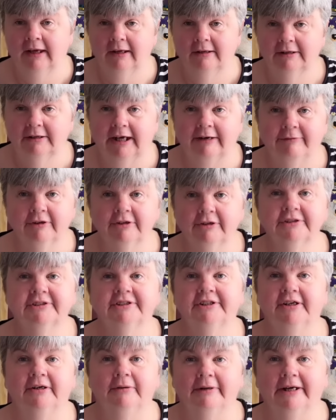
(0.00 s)
have a good
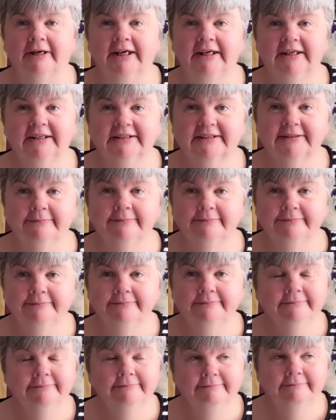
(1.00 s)
2 weeks
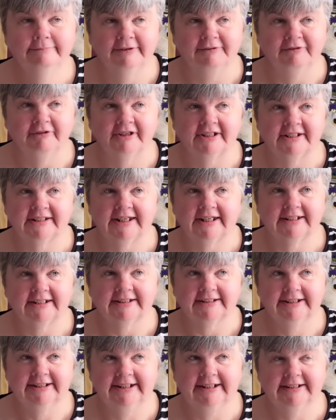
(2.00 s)
before I start
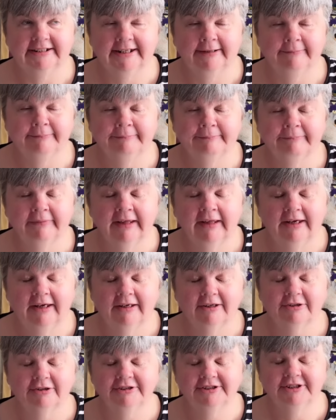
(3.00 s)
sneezing.
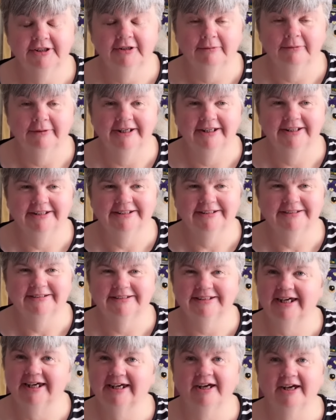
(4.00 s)
Good 2 weeks.
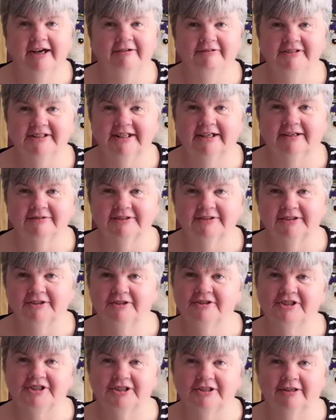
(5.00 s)
Take care of yourselves and
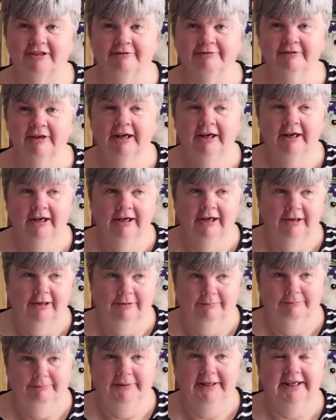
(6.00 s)
those you love.
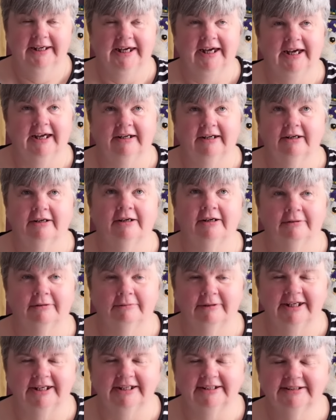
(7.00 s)
Be kind
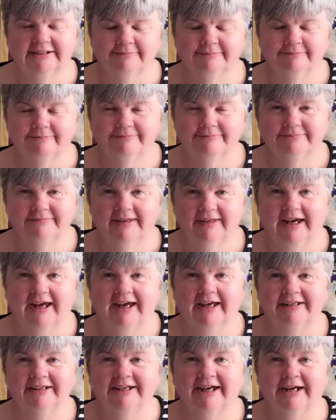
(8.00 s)
always,
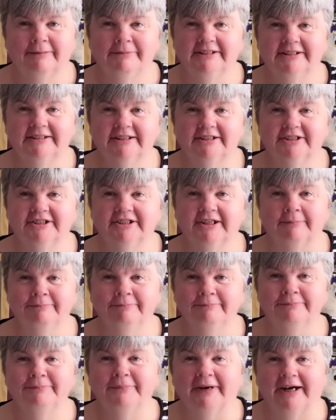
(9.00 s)
and happy stitching.
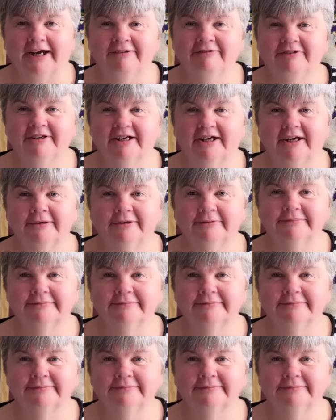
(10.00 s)
Bye for now.